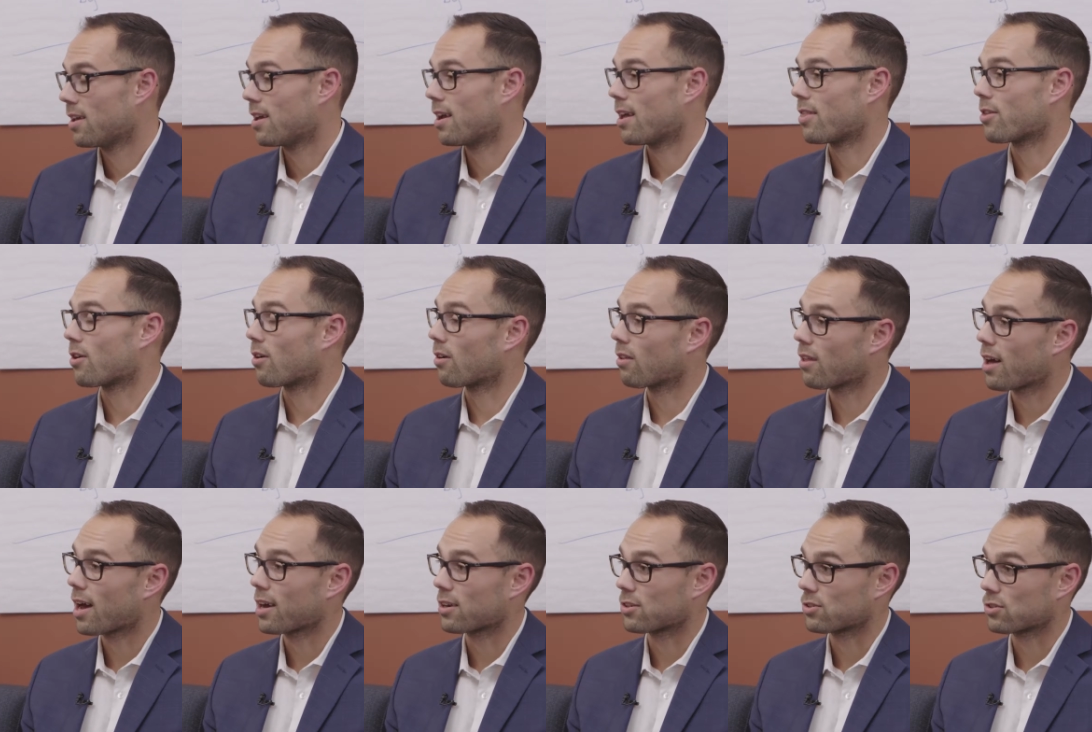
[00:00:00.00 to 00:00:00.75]
And there are a
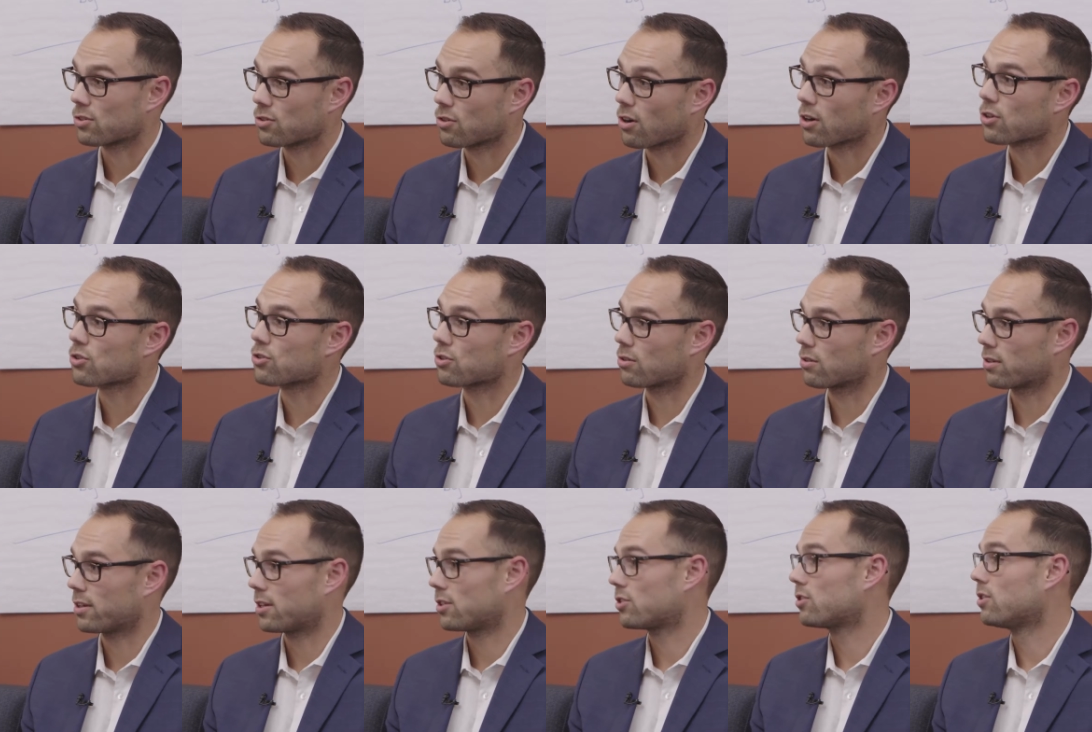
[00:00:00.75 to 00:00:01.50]
lot of
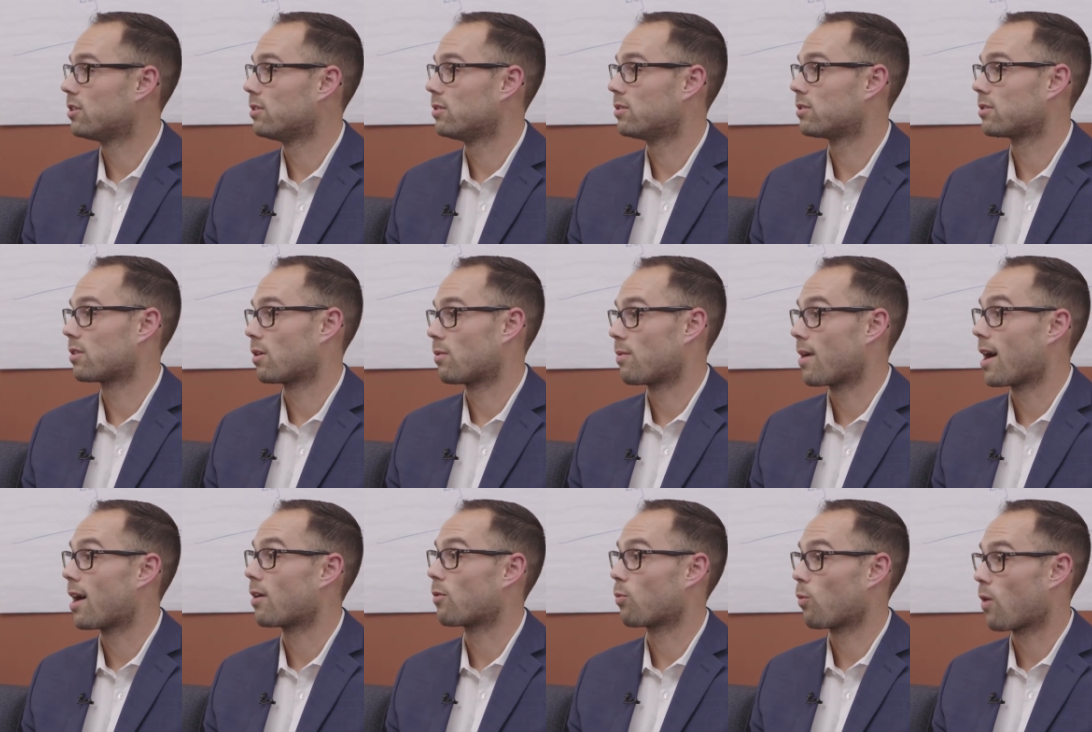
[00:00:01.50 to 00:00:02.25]
structural issues
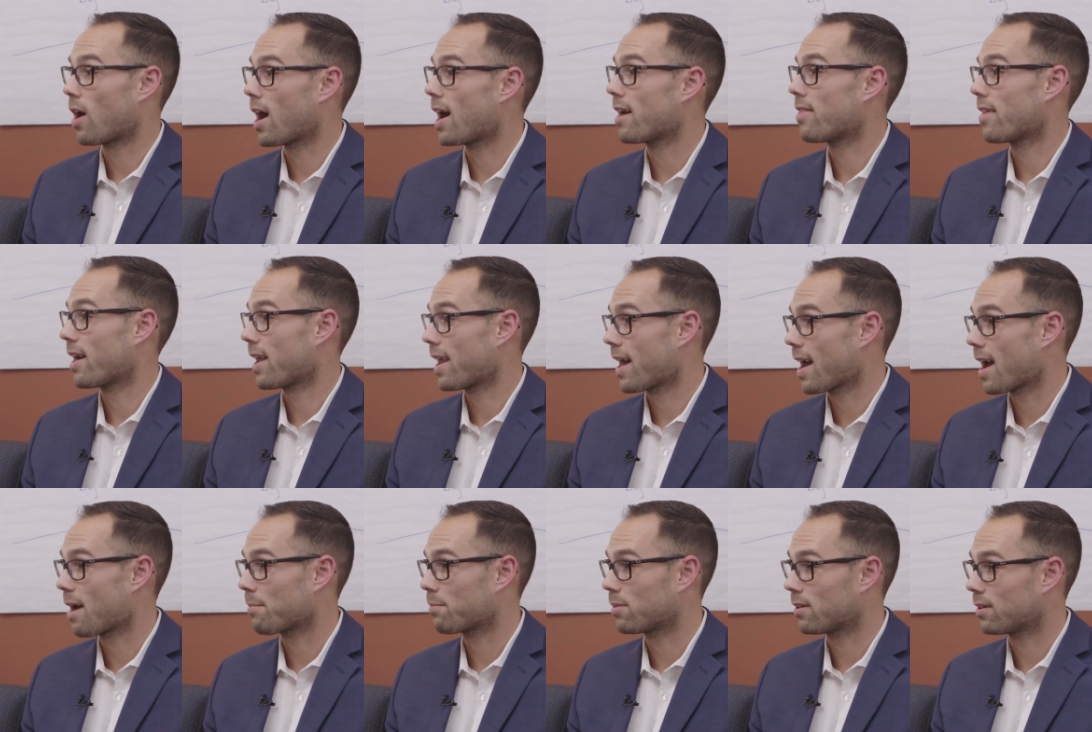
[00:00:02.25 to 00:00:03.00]
around why that
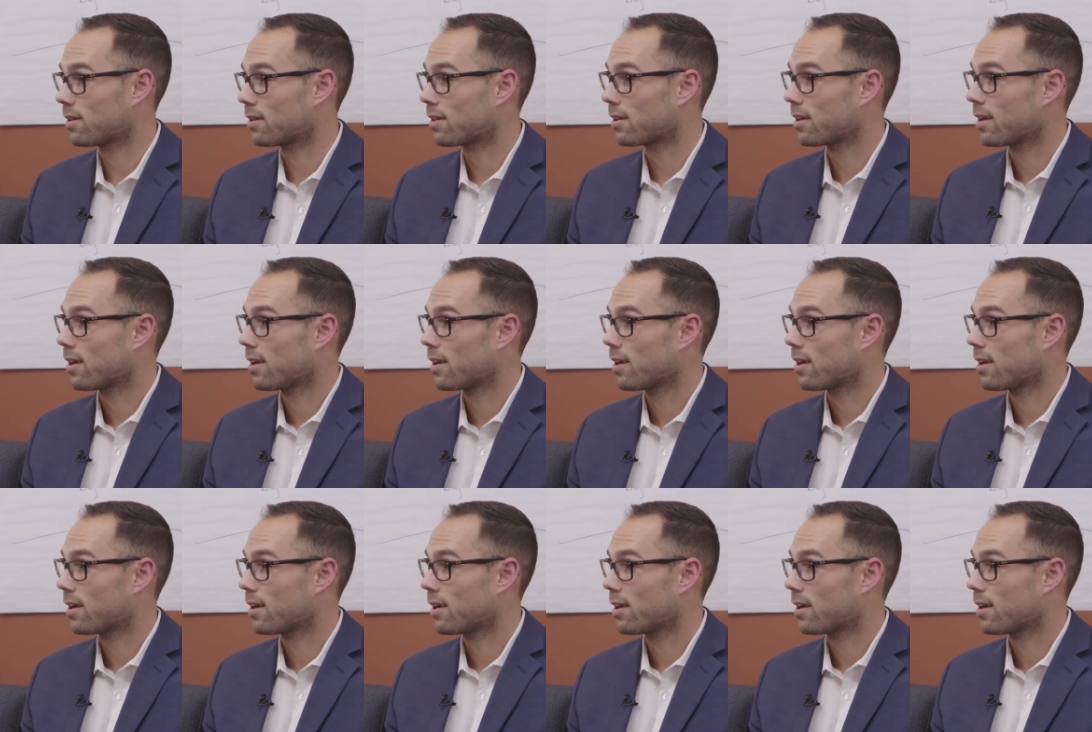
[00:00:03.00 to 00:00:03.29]
happened.